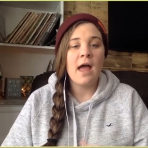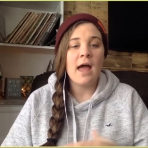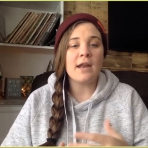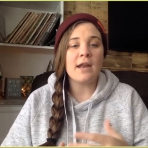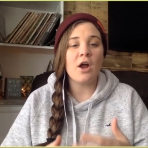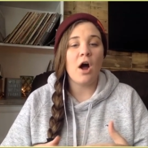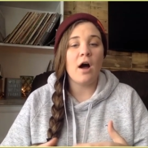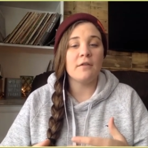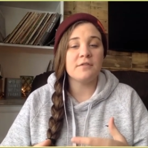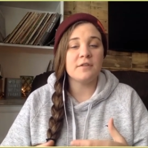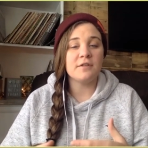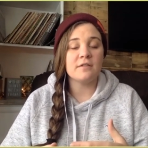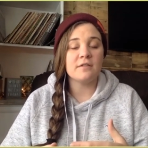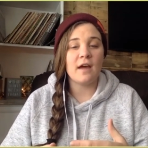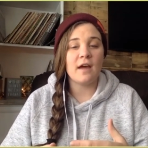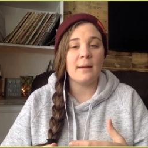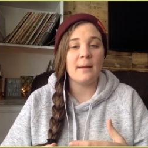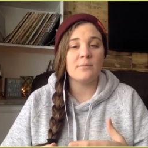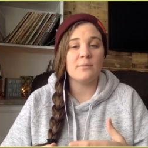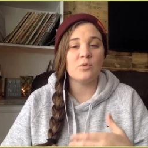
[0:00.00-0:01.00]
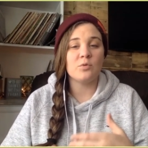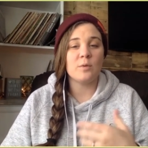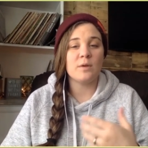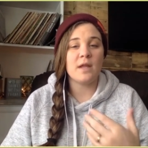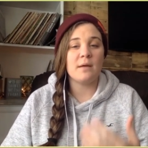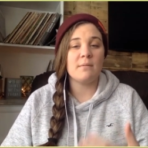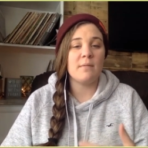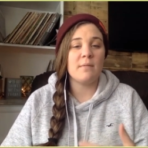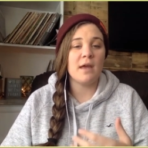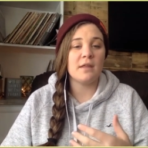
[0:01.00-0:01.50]
And oftentimes when
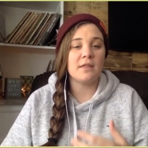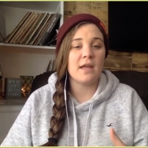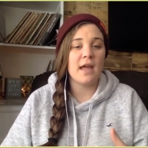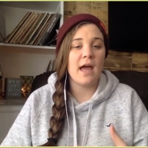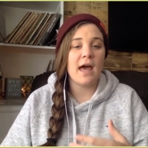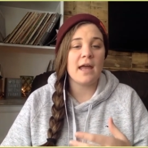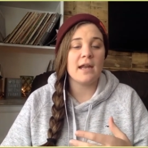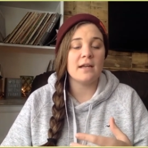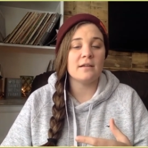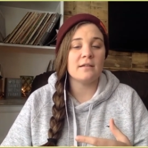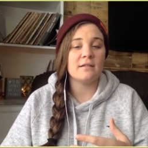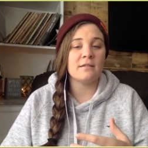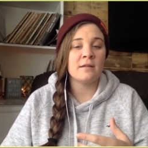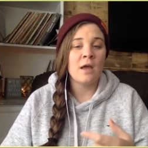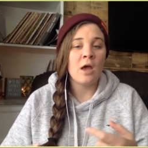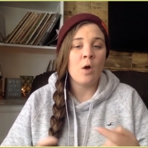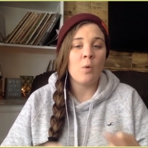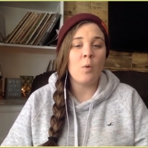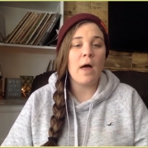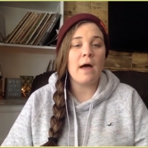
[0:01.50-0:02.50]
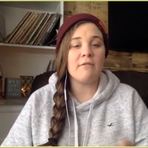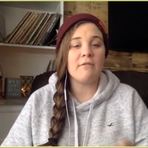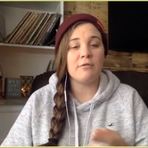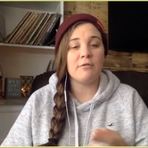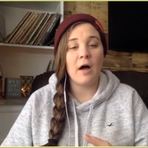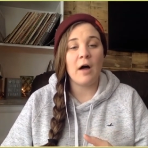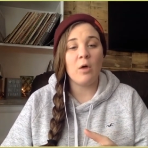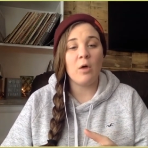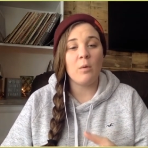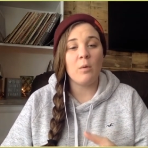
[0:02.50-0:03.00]
they make the edits, we'll have a
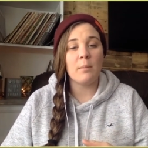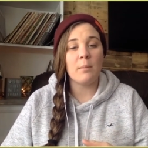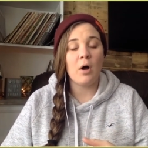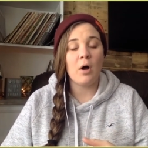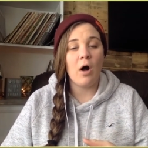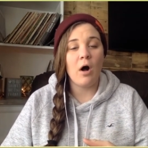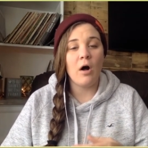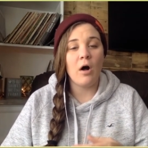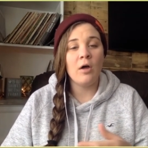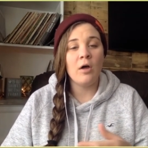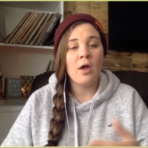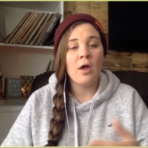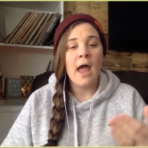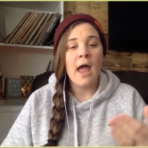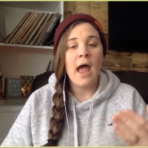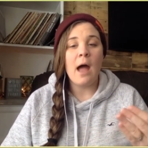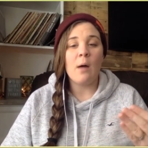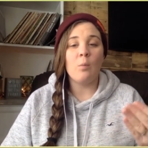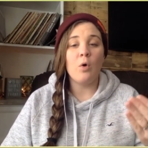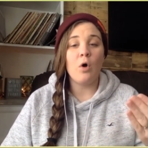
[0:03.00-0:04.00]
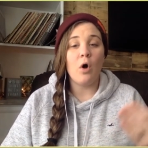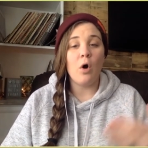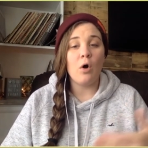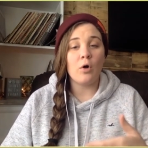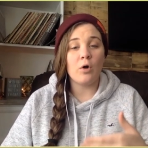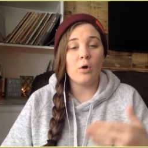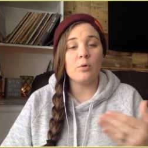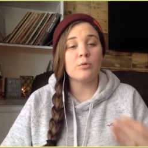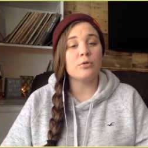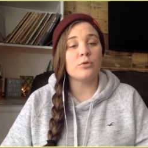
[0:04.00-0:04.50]
follow-up call, and we'll
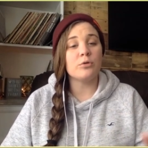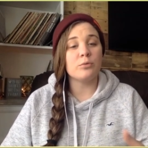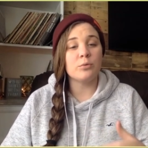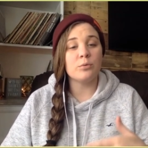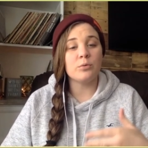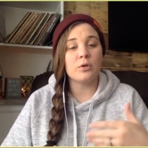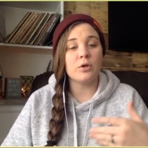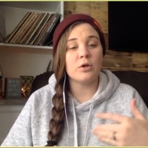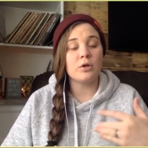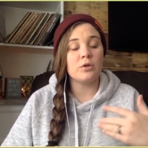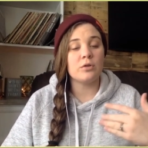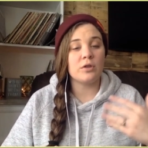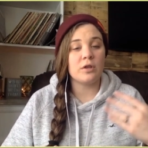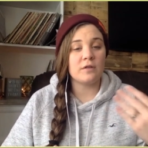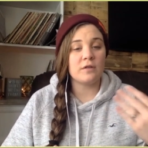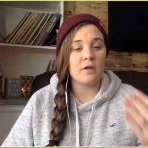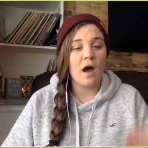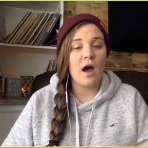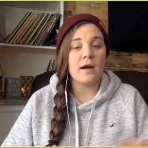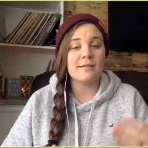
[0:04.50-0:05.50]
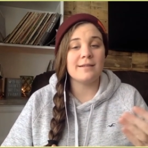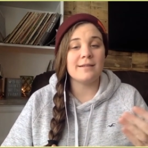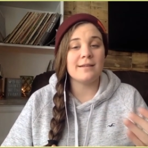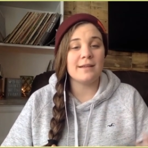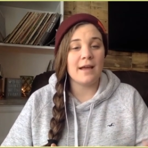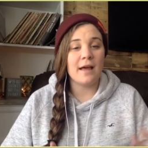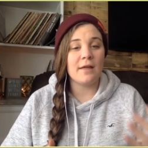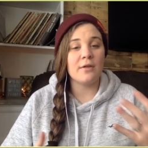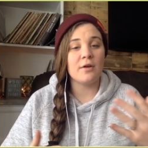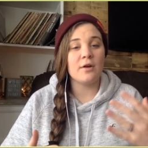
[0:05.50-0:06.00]
go through the doc
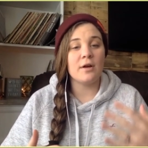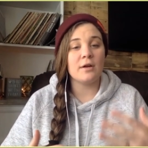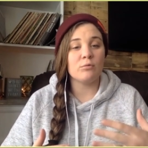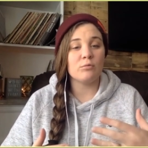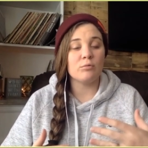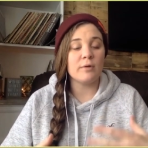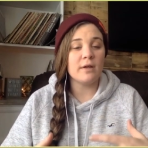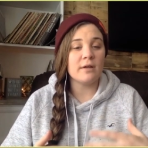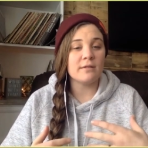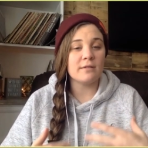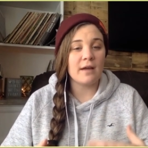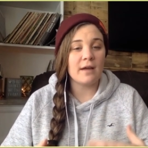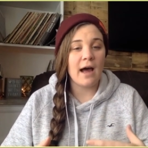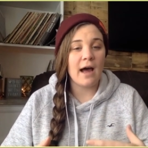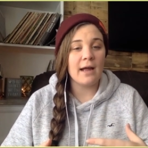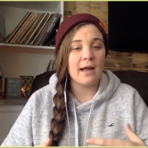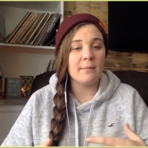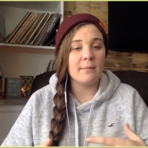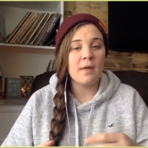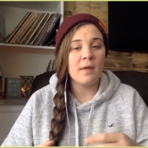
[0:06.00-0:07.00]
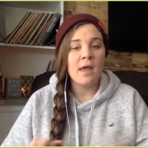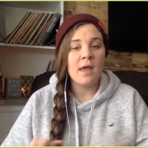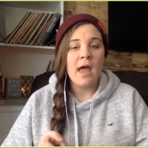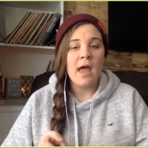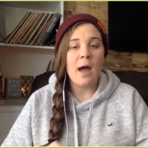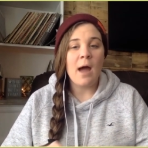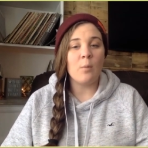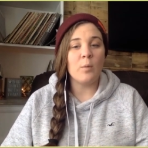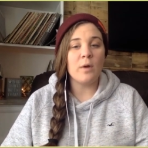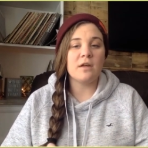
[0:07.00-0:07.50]
together in real time,
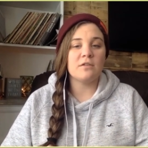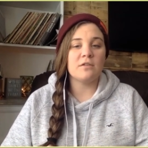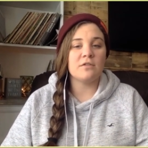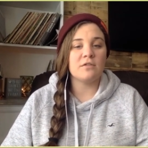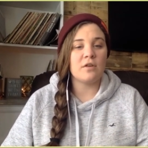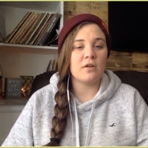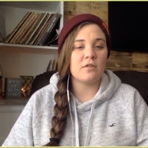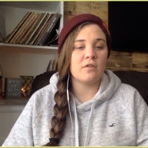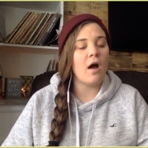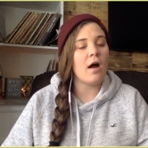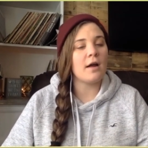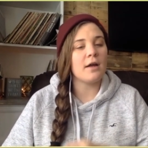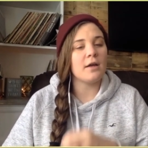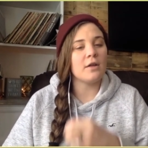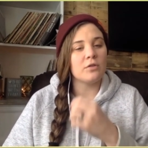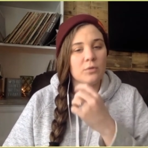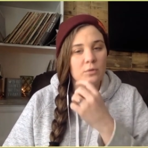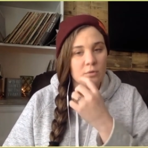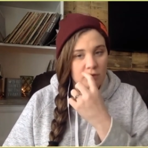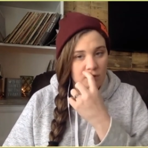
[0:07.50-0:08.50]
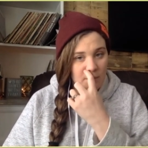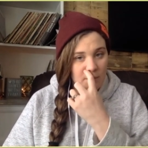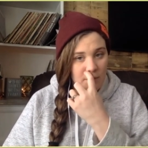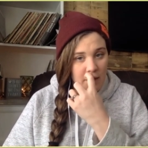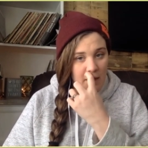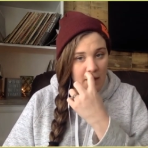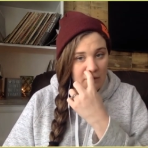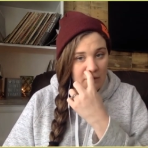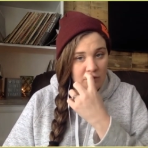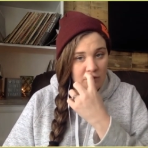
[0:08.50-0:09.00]
and we can start talking through some
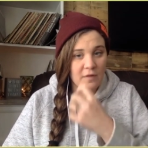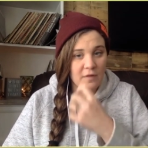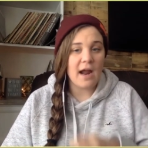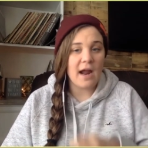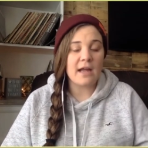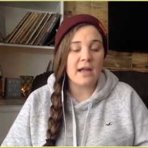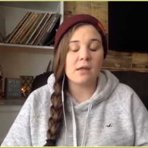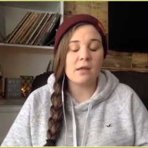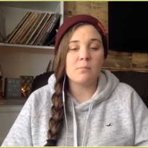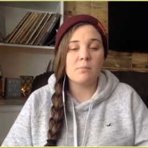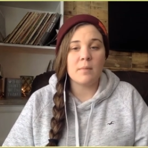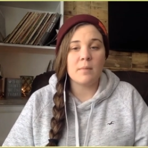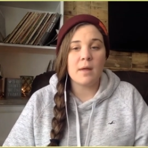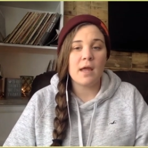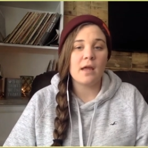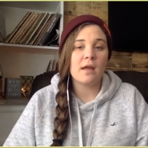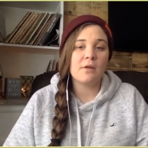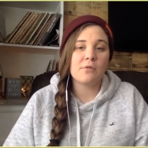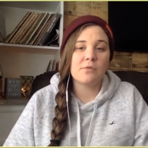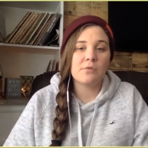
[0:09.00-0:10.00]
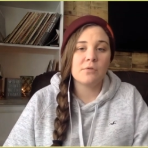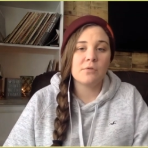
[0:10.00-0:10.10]
things so that I can make